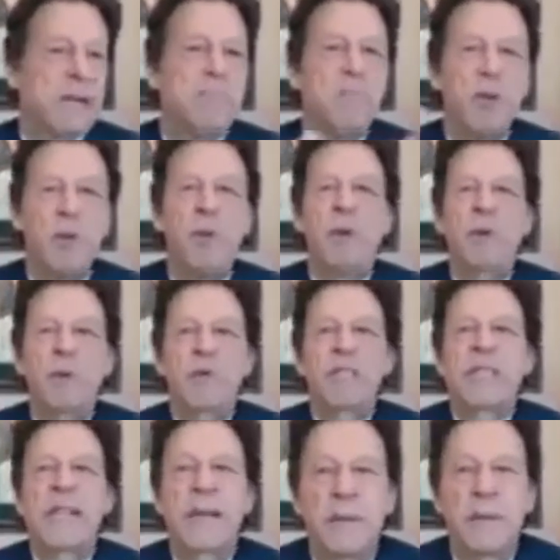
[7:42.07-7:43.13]
a movement
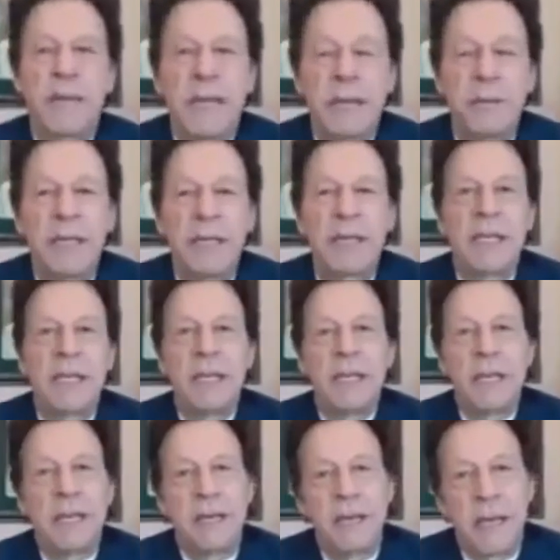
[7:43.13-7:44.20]
was labeled
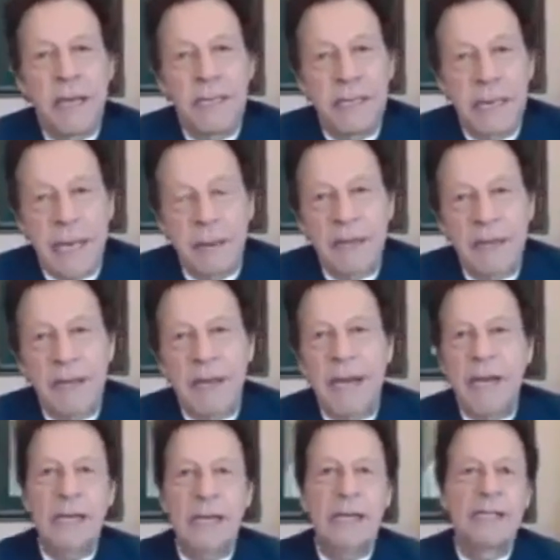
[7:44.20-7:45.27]
Islamic
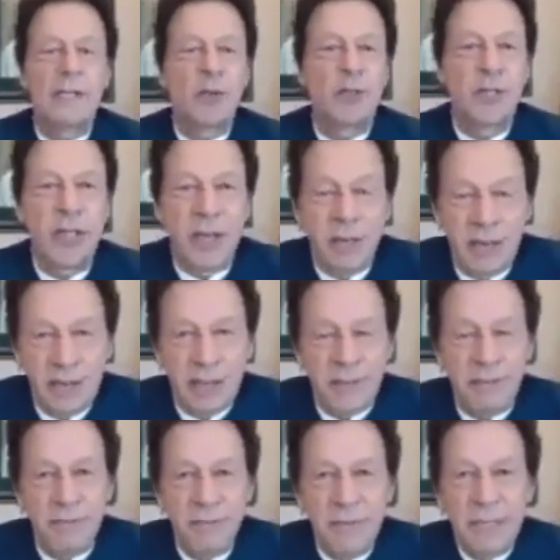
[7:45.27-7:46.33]
radicals or
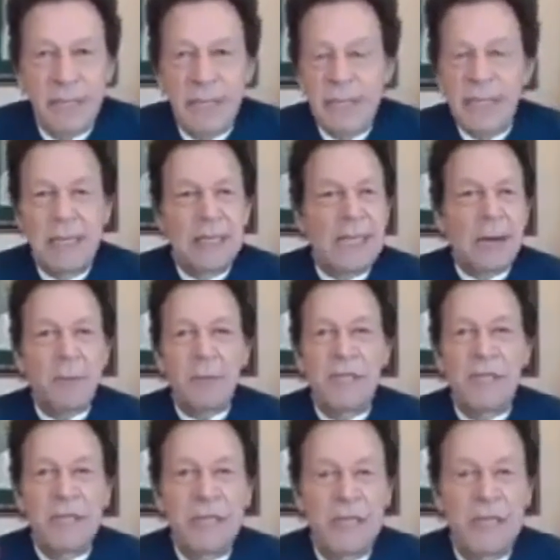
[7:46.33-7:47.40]
terrorism,
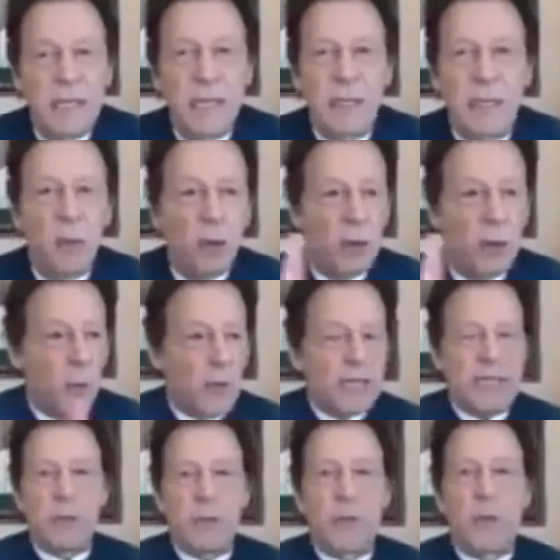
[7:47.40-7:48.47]
that was it. The whole
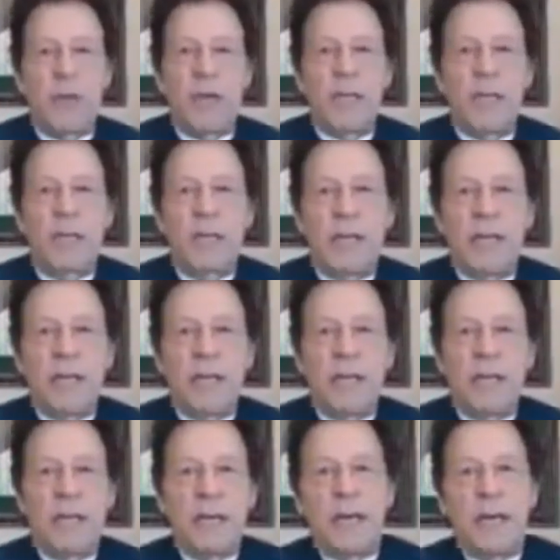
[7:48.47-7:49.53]
Western world
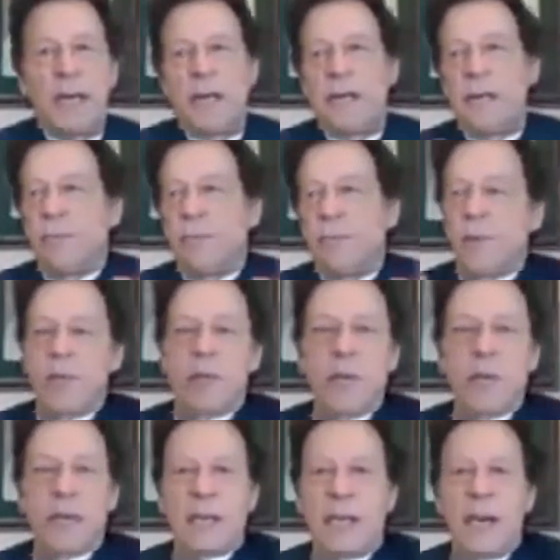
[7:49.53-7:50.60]

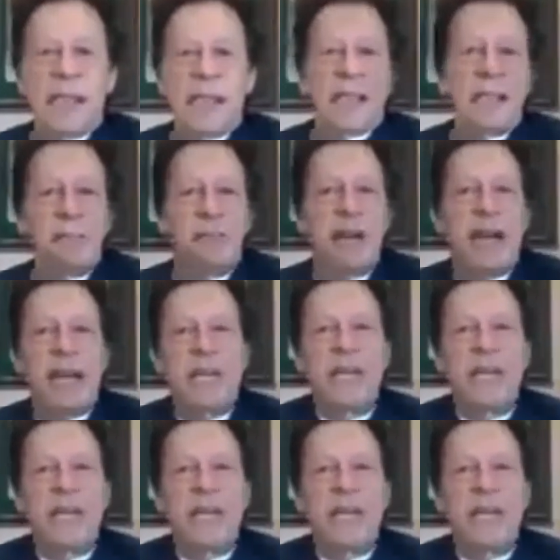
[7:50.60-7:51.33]
would have cast a